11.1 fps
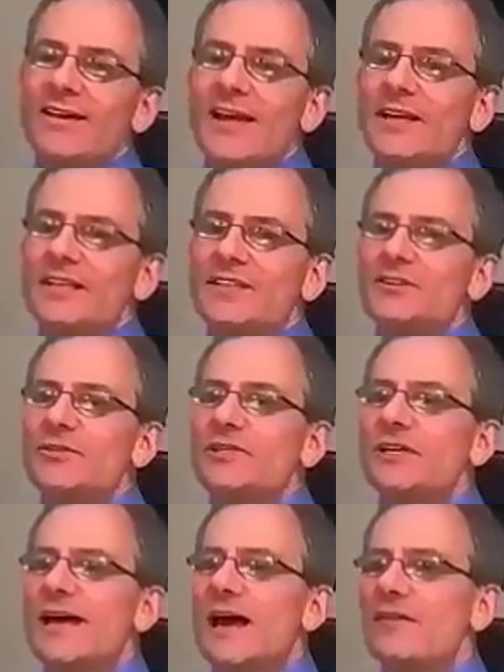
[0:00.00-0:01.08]
And it's
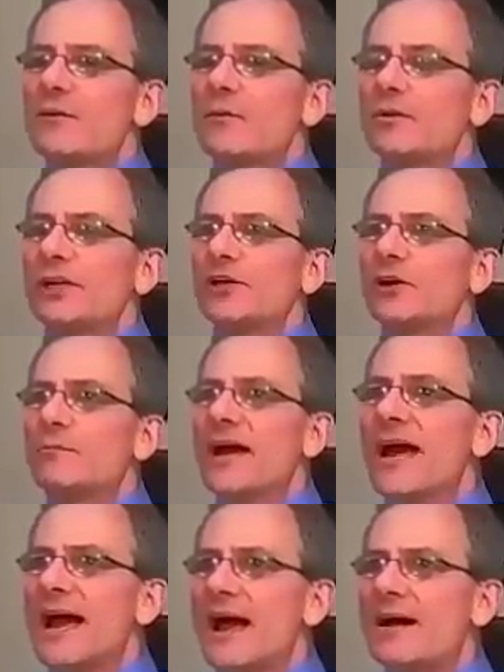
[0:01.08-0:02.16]
interesting now that when we look
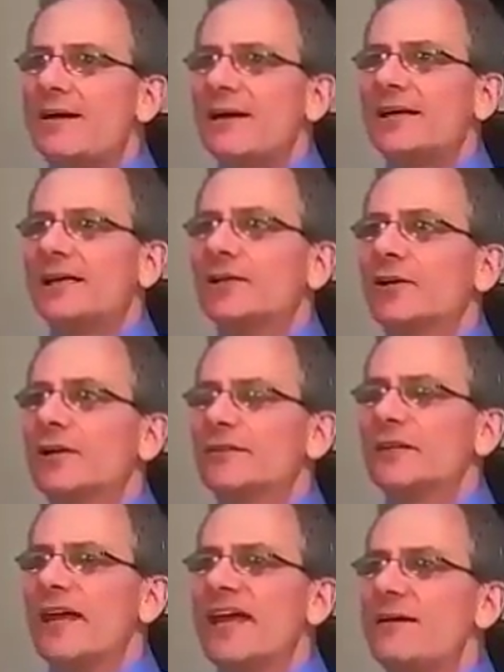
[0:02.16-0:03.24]
back and I look at the
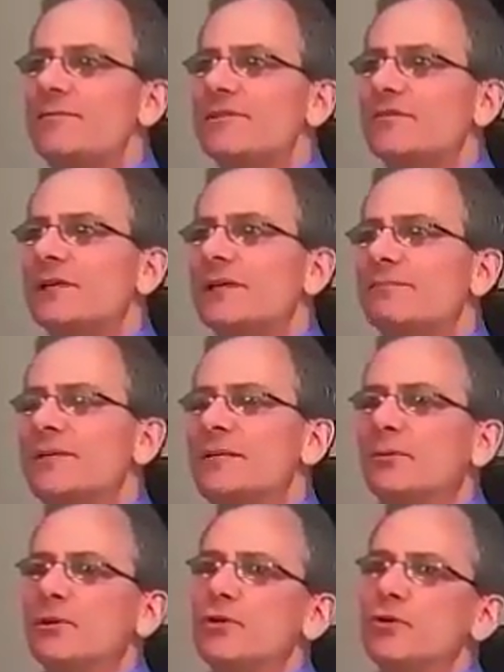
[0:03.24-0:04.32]
names of the
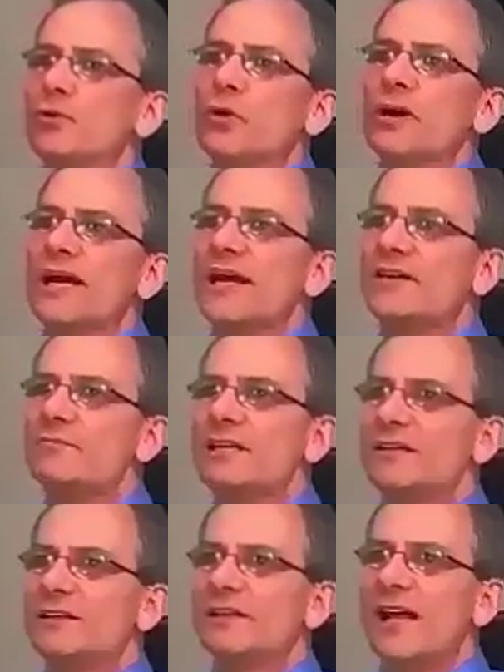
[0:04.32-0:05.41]
people who were ahead of me
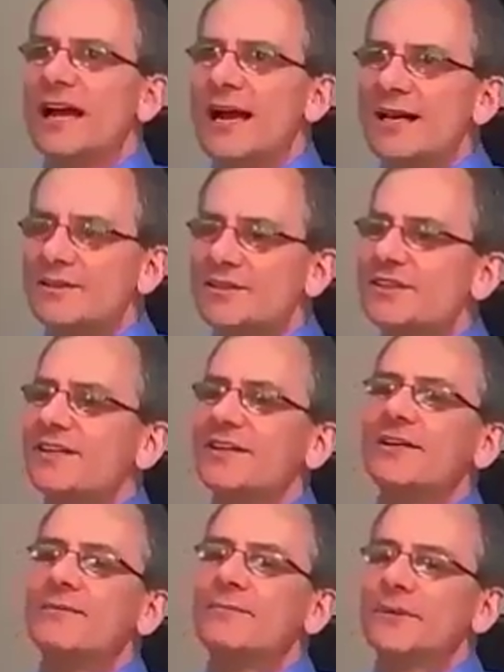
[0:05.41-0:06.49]
in the class,
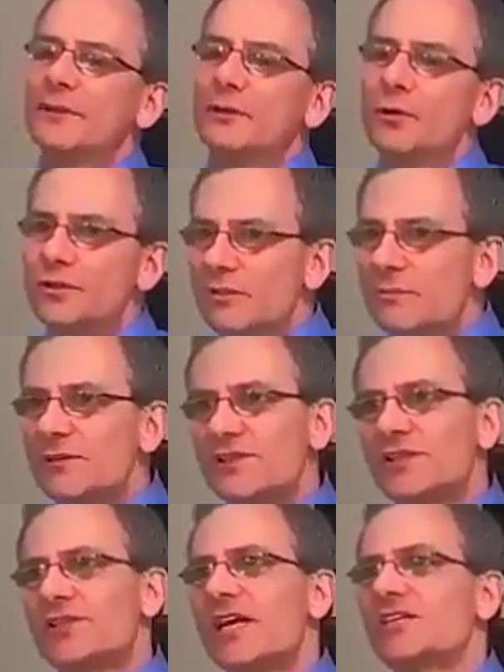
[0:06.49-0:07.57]
who's the most
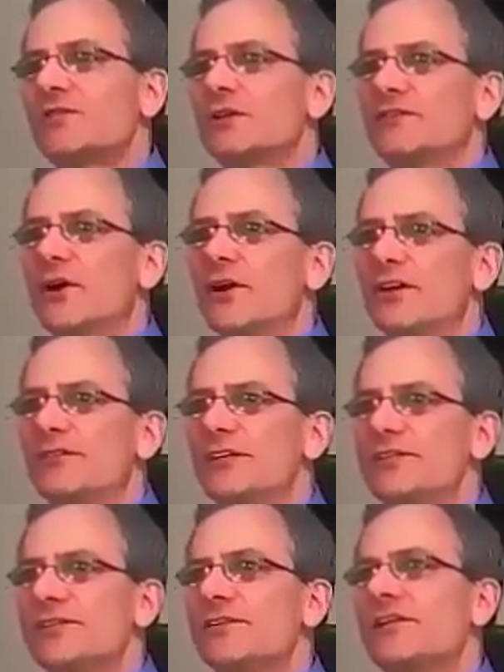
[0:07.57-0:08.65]
successful of all of
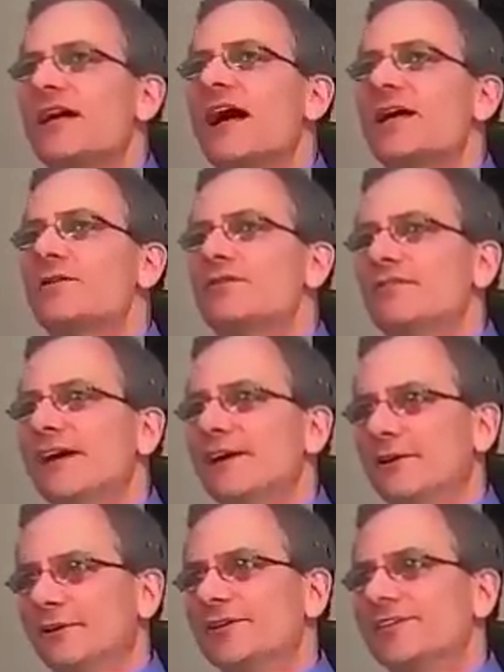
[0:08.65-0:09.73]
us? The guy who failed.